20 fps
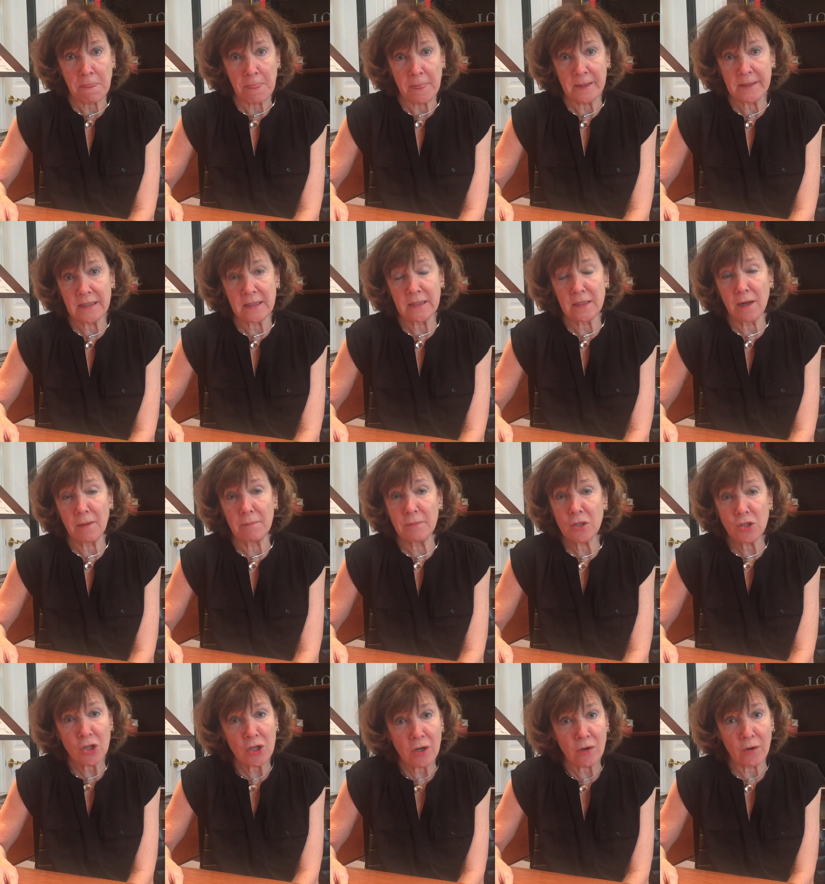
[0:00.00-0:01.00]
This is not
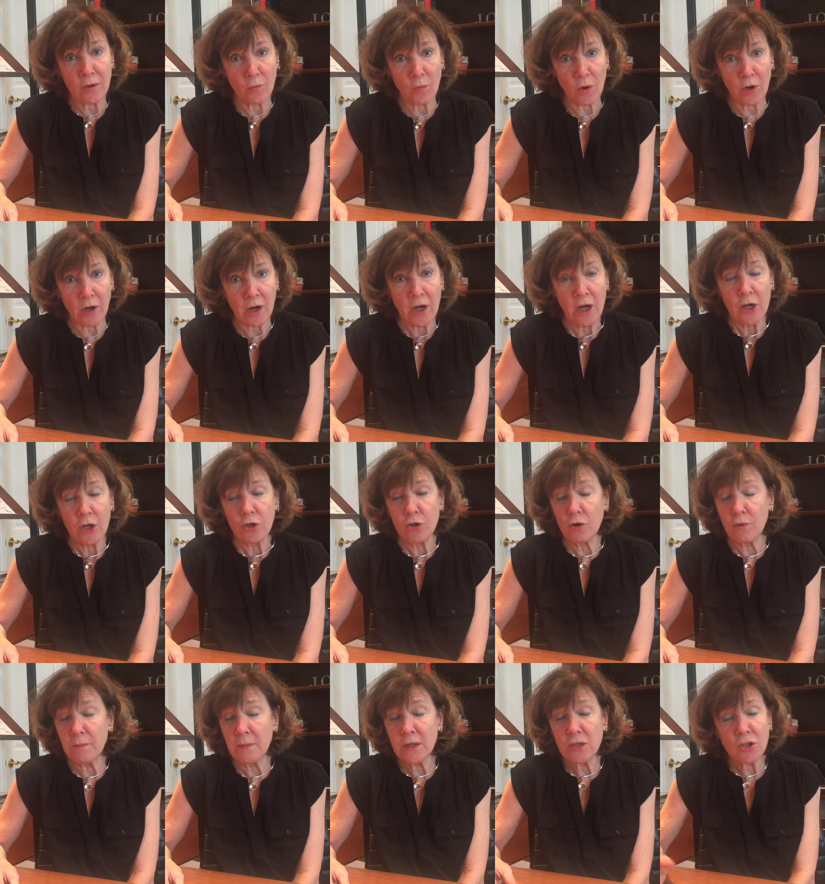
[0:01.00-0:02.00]
missionary work.
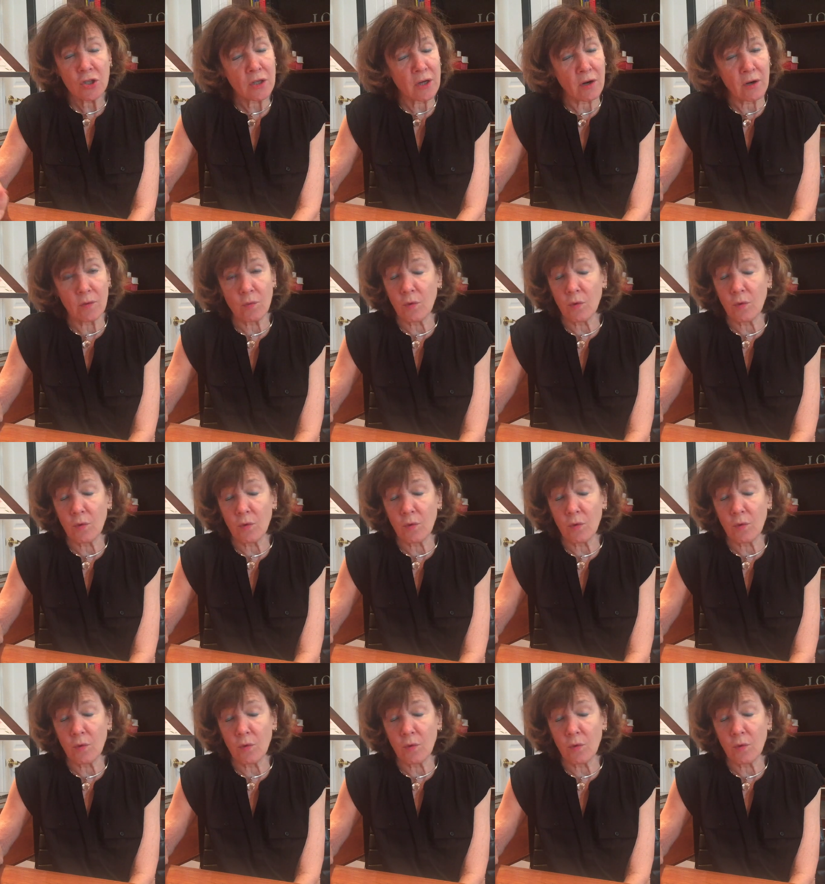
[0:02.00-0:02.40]
Your missionary